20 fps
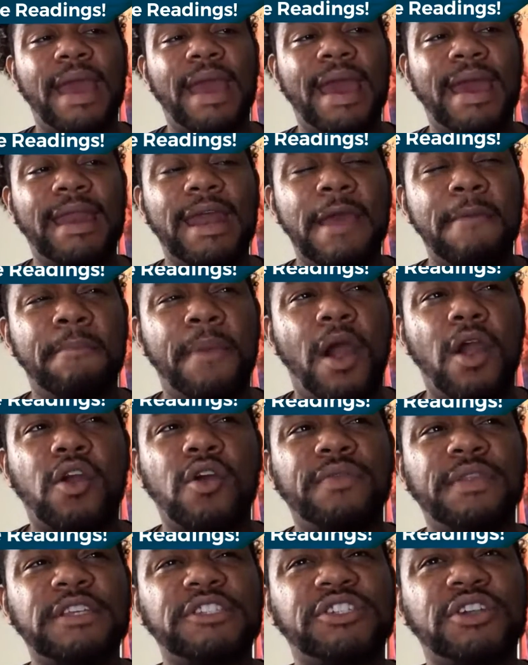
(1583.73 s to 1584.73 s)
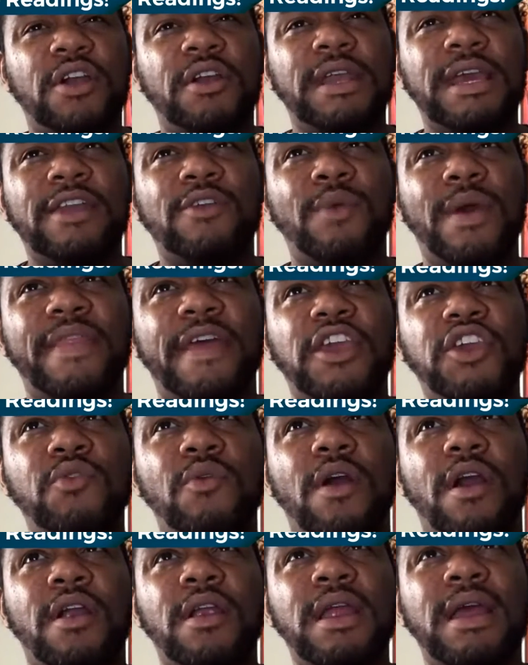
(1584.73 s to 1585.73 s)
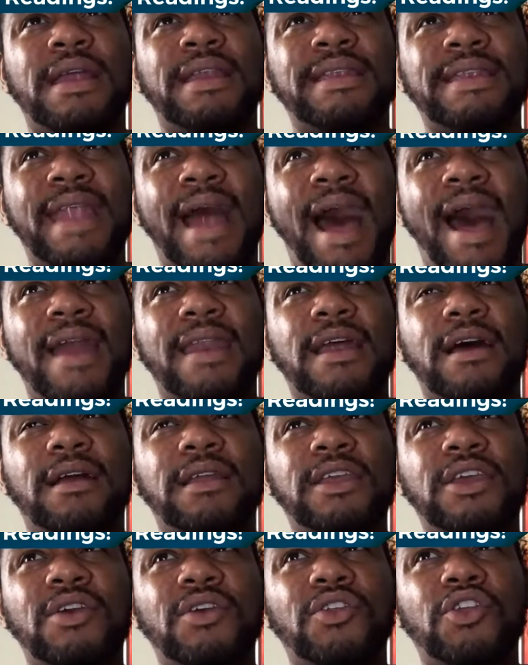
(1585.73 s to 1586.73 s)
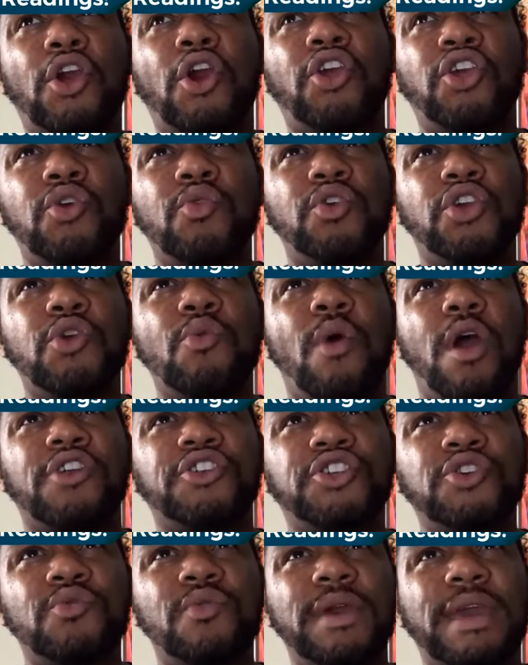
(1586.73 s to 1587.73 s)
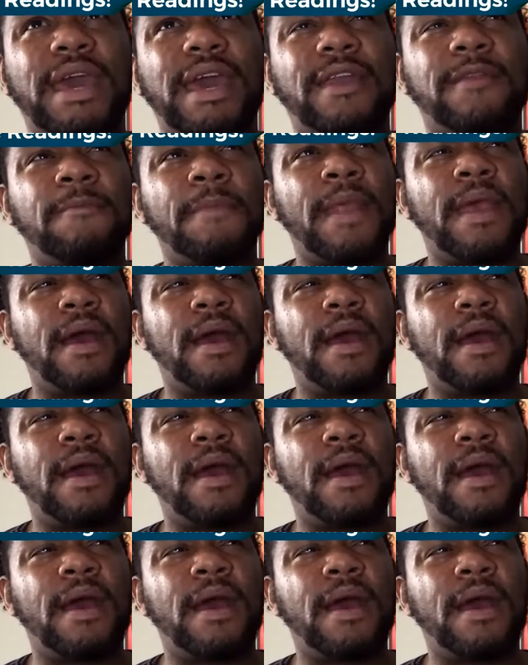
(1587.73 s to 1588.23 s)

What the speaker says: and embark on this journey in a way that you are not you are doing it